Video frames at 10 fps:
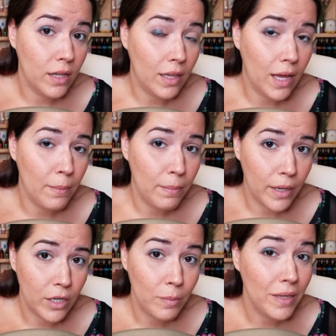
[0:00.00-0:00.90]
a lot
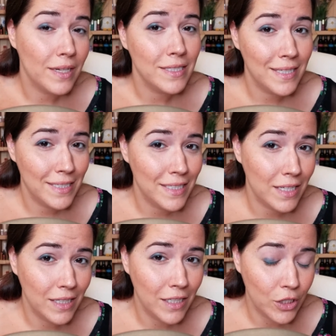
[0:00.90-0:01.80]
better because it is a
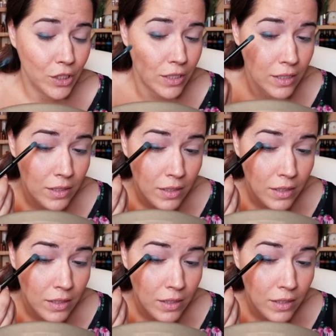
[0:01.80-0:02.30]
glitter.